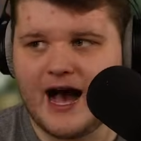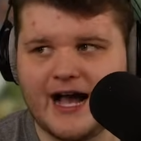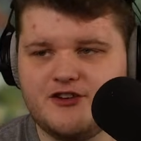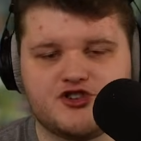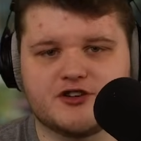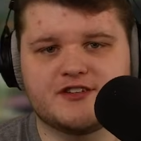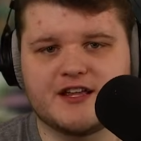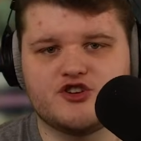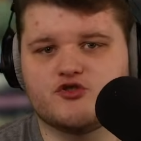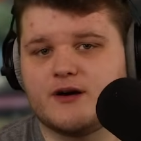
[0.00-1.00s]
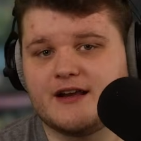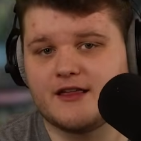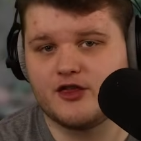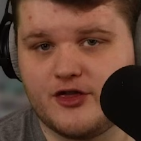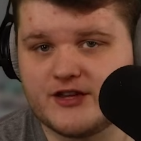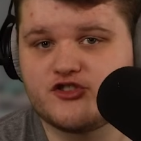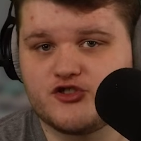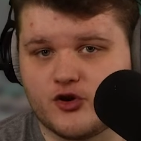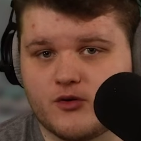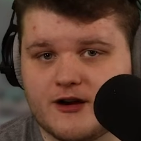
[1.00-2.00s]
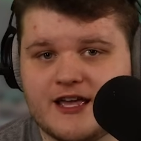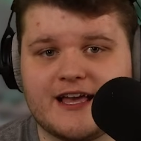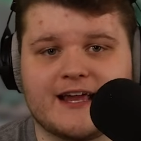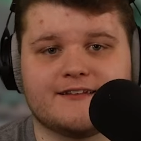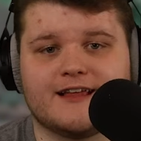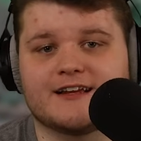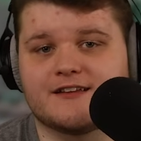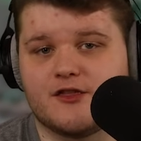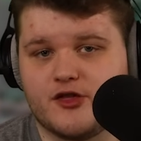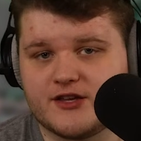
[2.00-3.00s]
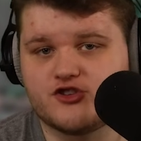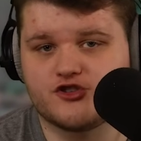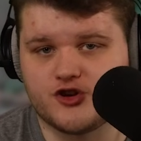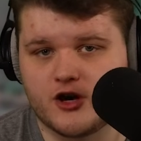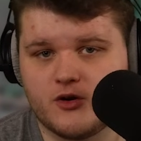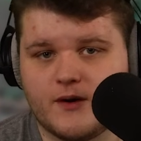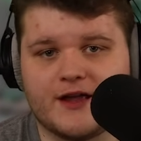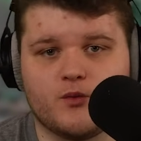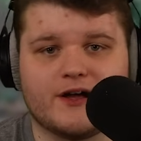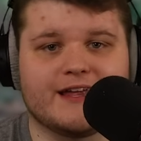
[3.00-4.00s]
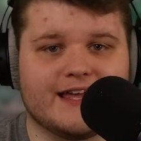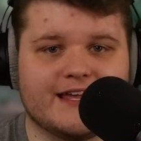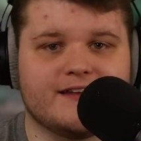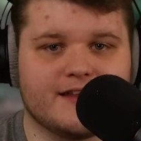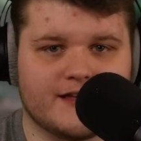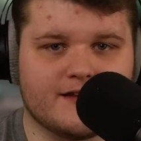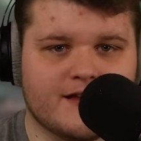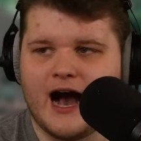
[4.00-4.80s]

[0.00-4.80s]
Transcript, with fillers: I just enjoyed this story and liked this show and what it did.